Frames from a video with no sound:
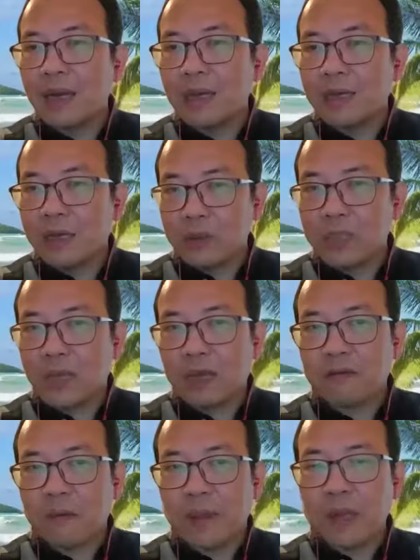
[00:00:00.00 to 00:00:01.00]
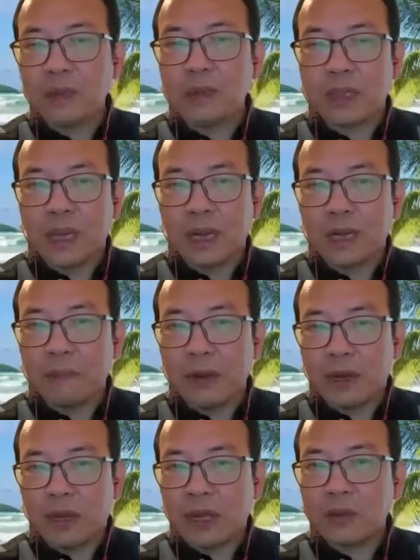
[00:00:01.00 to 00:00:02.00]
using information and
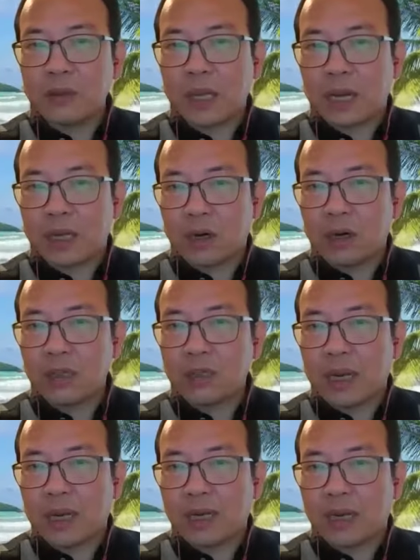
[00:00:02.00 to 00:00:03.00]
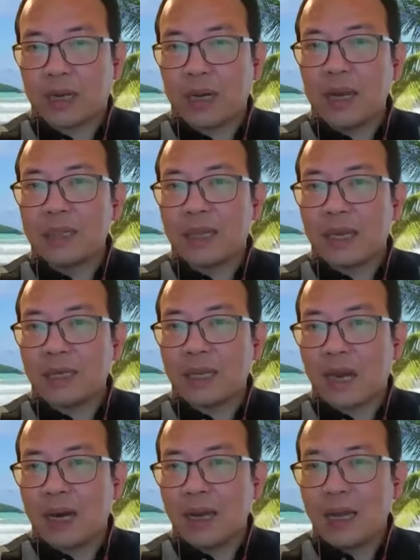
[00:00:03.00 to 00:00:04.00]
communication technology and
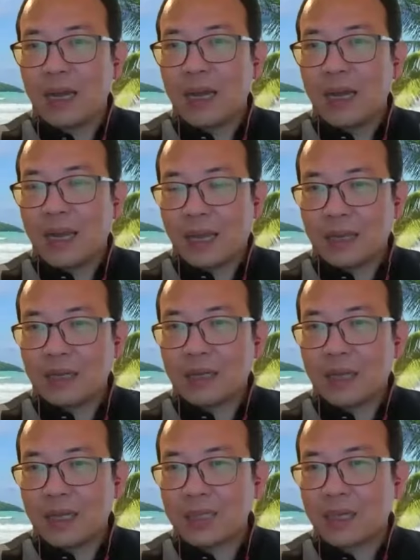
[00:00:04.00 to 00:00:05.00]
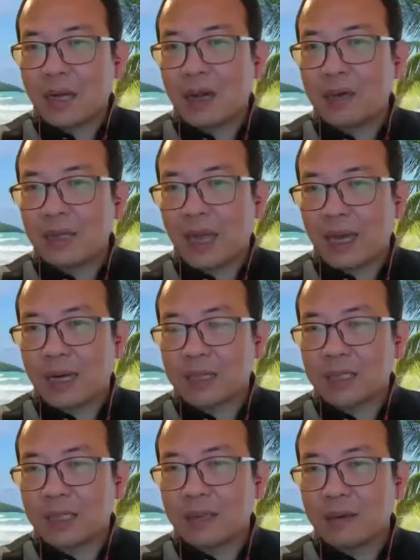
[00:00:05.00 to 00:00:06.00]
data in this
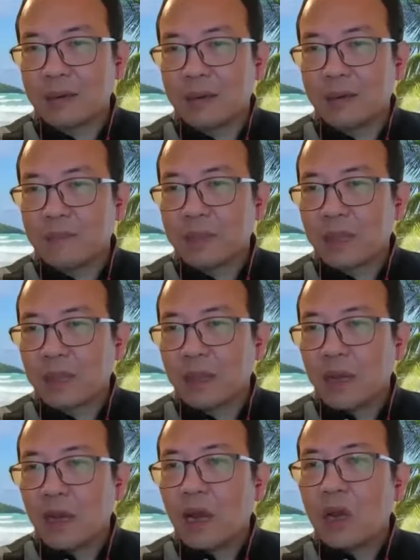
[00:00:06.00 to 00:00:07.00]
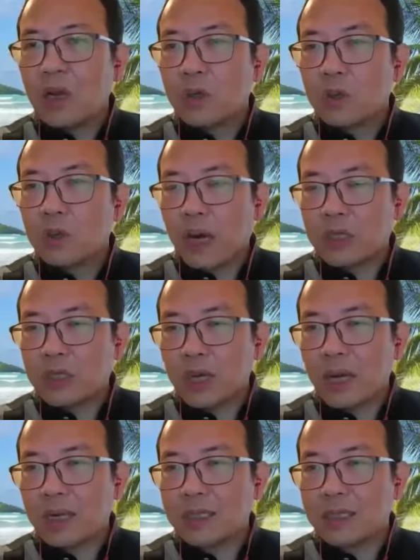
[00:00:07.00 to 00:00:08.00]
context. To
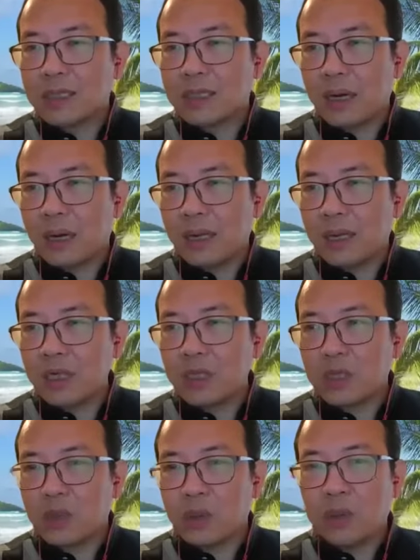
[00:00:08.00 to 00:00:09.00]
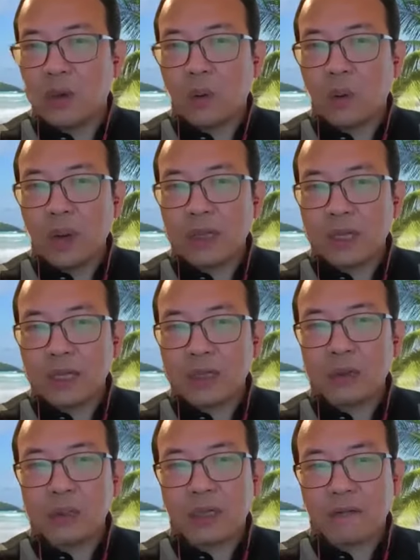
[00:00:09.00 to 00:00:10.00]
address the issue, we need
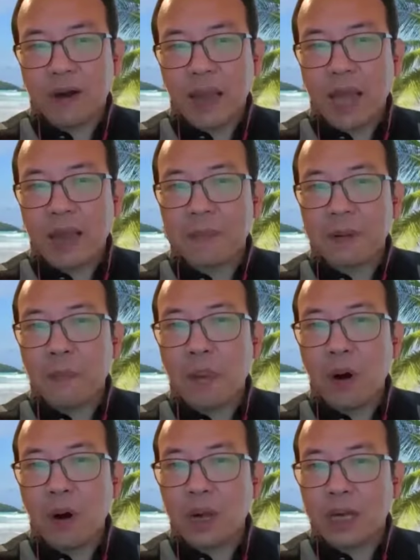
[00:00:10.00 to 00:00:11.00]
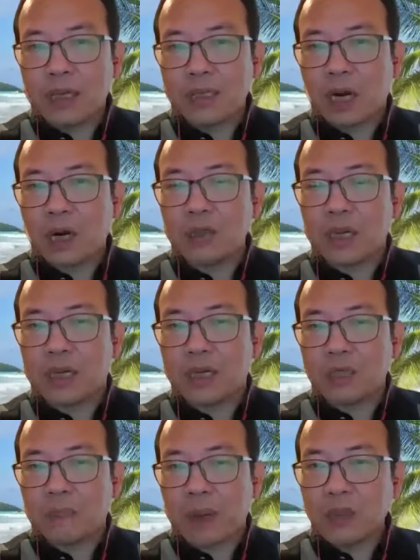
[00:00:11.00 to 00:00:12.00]
to develop more intelligent
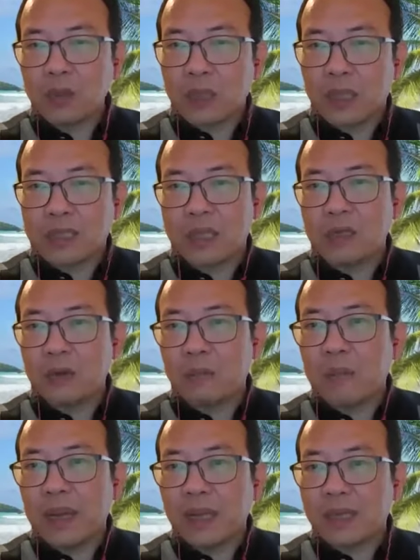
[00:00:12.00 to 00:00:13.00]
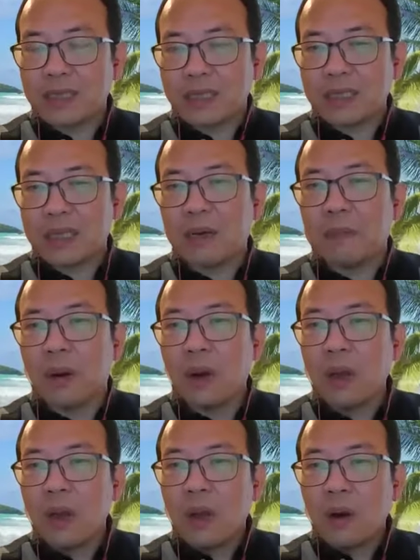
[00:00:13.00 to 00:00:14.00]
spatial decision-making systems
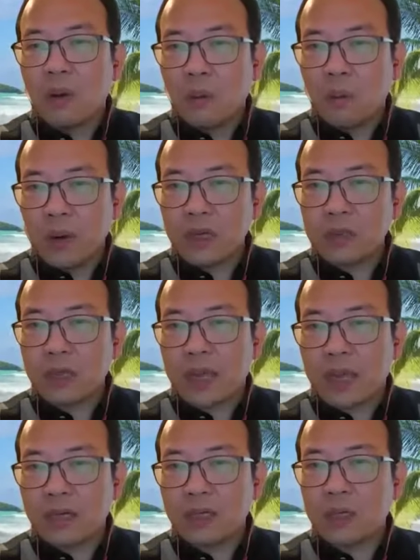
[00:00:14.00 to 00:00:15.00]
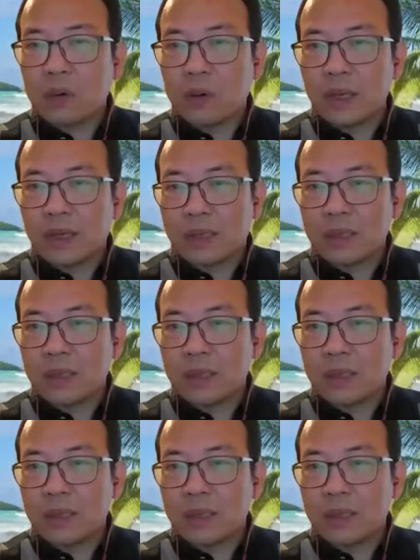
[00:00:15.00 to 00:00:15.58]
which integrate